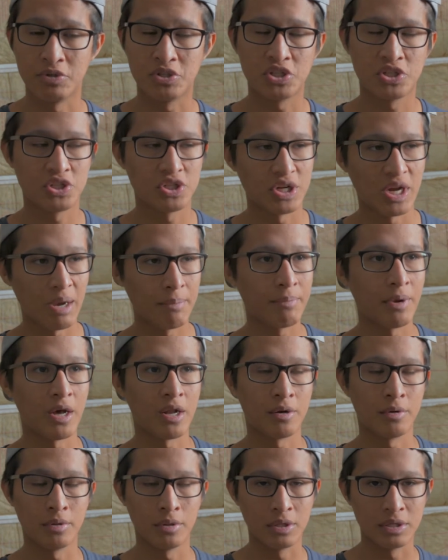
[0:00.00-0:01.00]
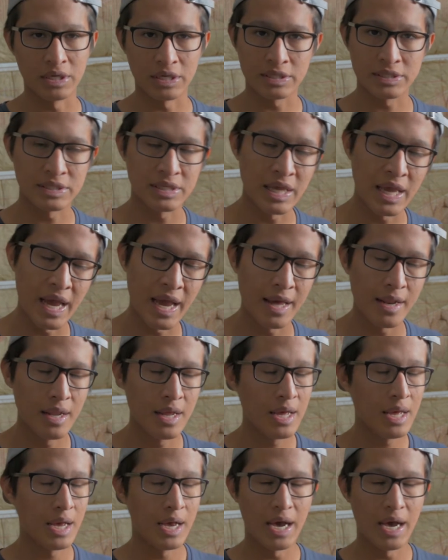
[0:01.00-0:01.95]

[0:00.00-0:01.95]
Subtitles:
which I'm not in Linux yet.